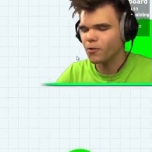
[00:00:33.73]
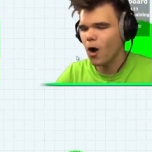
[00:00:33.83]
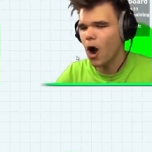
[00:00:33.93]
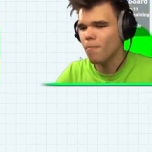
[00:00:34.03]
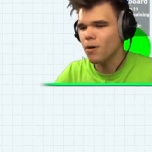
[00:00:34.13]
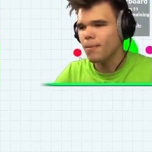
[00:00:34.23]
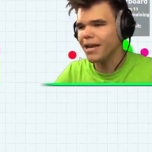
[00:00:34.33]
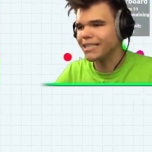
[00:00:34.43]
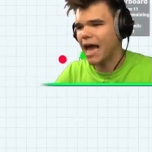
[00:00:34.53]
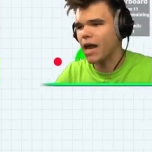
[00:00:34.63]
Chrome,
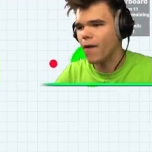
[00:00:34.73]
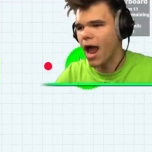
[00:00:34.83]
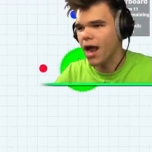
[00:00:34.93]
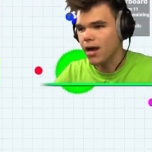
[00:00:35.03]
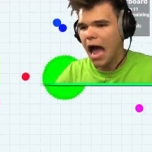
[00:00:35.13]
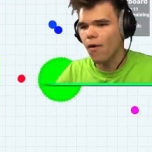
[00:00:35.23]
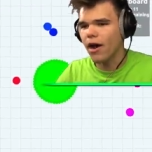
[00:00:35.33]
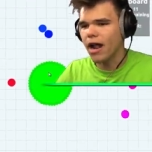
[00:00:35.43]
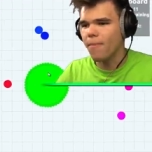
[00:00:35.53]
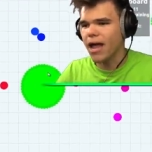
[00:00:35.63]
please get away. I
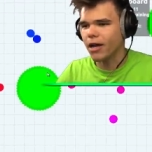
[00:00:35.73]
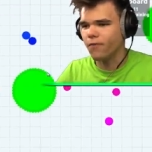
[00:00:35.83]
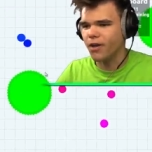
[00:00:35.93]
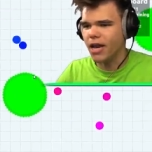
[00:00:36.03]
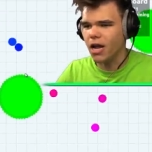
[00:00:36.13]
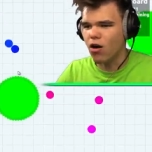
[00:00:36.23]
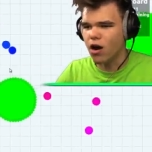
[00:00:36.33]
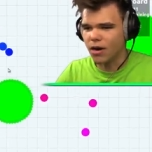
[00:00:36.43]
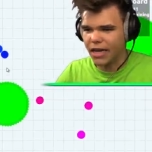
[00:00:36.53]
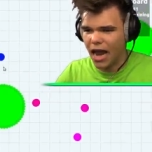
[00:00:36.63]
want to make a video
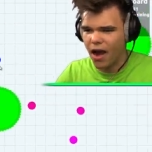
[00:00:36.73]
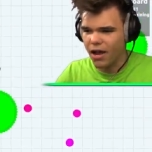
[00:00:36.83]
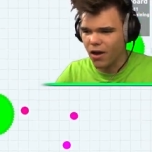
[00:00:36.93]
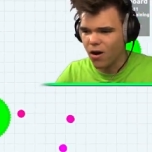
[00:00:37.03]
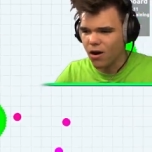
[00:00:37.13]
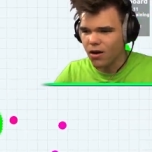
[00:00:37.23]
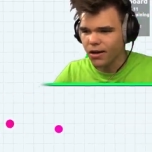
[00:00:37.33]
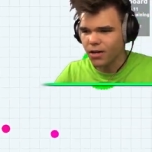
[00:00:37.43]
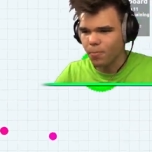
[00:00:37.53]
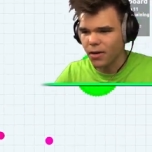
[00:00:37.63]
on Agario,
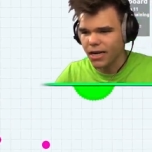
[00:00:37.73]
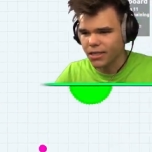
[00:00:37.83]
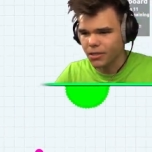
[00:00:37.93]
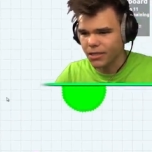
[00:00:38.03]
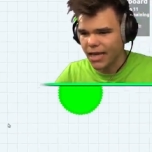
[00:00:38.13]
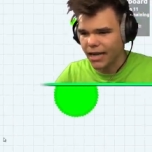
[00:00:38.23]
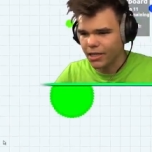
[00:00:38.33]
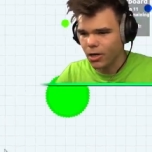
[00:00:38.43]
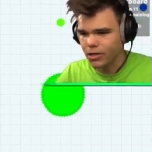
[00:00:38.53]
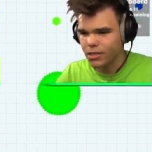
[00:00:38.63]
so please don't get
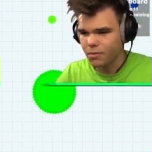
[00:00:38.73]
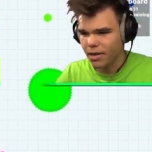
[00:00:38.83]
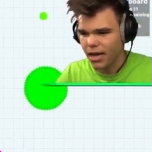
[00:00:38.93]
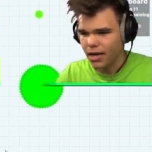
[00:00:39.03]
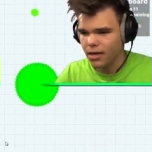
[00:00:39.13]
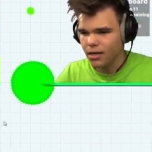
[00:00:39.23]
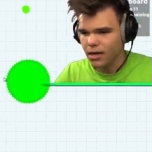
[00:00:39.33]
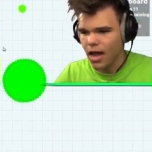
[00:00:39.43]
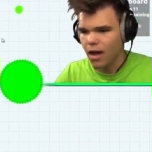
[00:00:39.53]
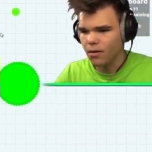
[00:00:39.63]
close to me.
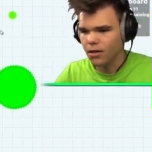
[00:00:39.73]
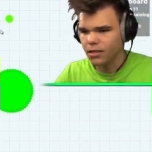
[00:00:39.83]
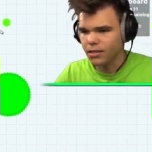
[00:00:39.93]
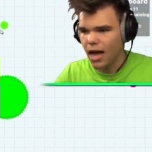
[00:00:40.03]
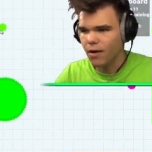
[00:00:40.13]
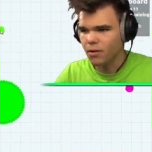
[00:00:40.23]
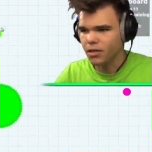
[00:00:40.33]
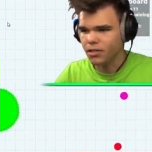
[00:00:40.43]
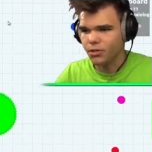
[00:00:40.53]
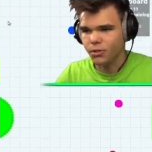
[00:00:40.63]
I want, I
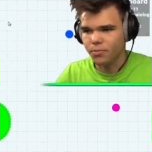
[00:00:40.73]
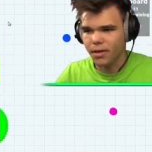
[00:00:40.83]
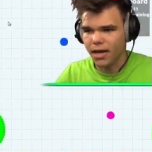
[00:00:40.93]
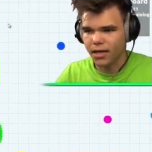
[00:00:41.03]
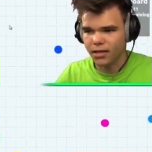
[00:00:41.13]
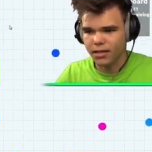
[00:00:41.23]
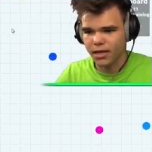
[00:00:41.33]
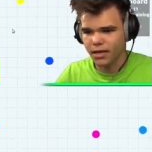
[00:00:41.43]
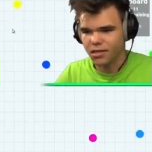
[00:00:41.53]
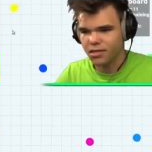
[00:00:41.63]
want to make
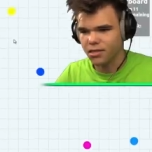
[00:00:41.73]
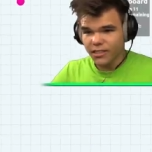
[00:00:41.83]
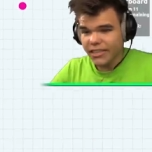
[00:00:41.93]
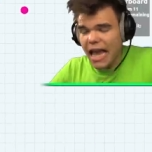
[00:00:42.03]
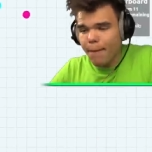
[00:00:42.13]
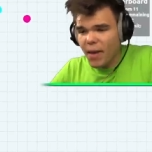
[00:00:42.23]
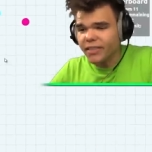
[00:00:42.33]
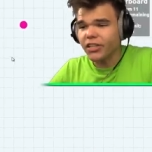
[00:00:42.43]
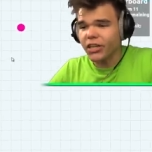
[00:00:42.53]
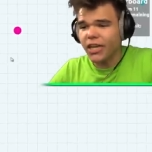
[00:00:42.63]
this. So yeah,
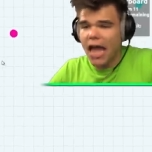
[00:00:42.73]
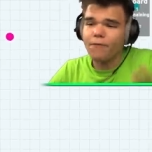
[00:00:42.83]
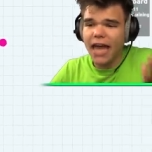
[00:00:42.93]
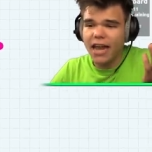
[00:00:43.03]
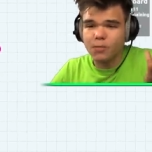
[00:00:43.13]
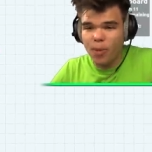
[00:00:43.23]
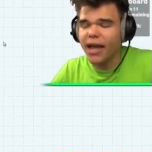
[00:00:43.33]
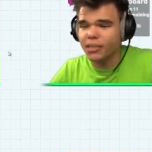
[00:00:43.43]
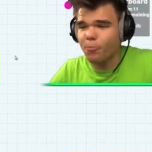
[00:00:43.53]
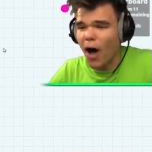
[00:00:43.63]
basically you have to get as
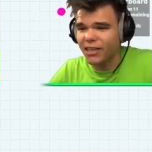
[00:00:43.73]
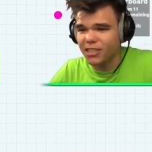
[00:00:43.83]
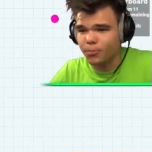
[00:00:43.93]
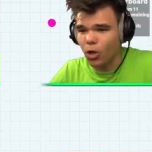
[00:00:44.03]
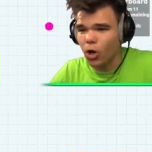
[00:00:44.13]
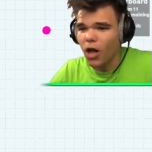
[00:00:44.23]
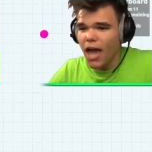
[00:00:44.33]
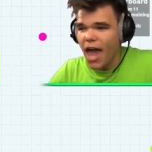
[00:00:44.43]
big as possible.